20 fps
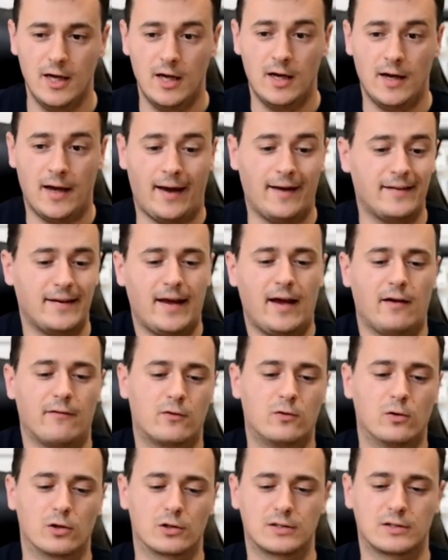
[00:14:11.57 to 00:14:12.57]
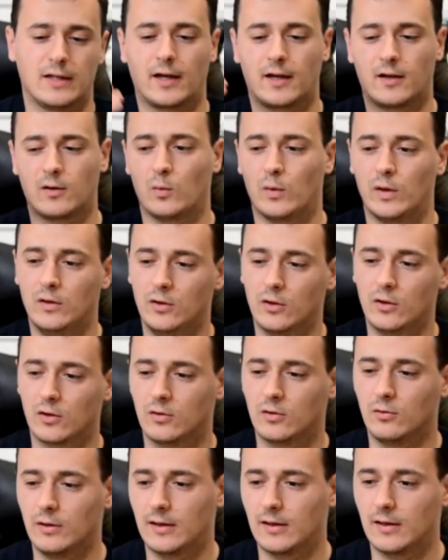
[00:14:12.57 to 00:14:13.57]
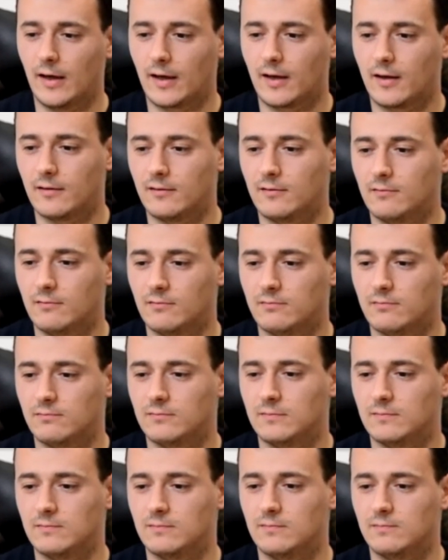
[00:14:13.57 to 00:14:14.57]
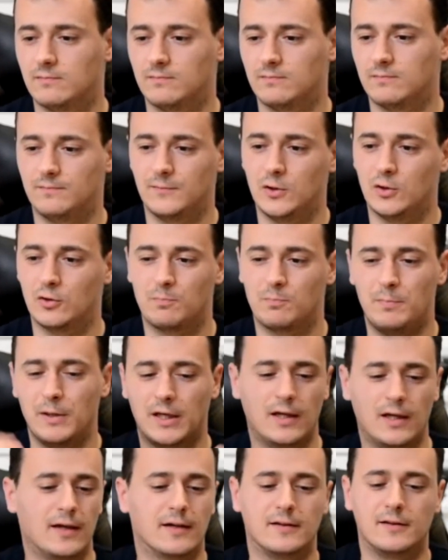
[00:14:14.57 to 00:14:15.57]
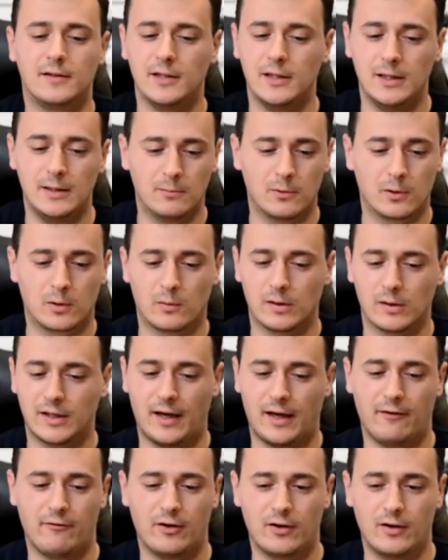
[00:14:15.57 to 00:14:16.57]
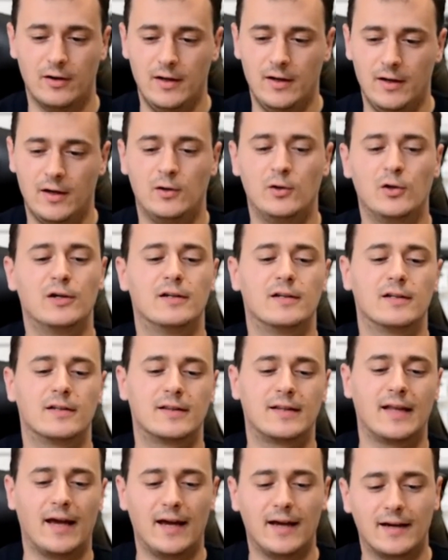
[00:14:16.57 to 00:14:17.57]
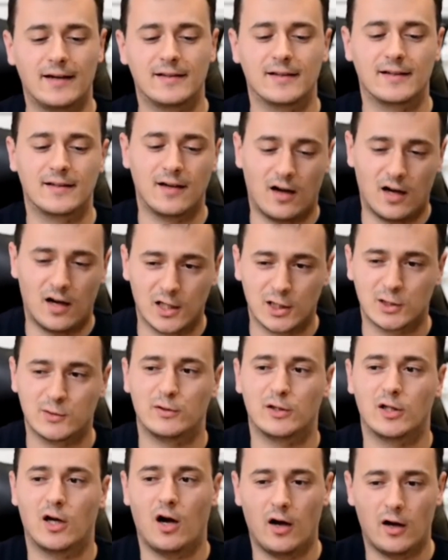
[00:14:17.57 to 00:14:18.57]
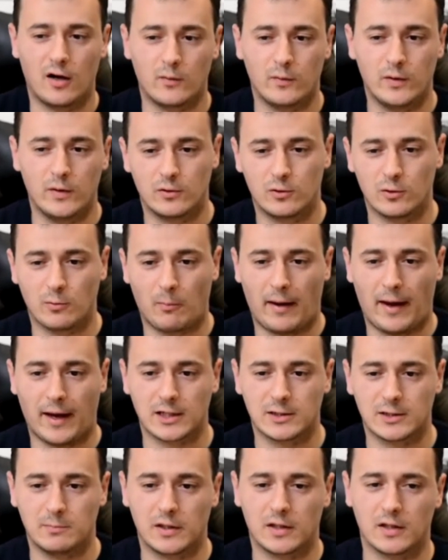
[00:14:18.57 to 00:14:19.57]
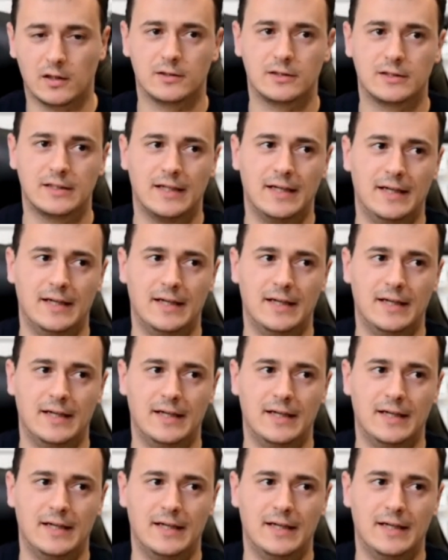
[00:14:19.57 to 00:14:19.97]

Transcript: and yeah of course like when you're doing like an you're picking a team or whatever you're going to take the guys with higher vo2 max because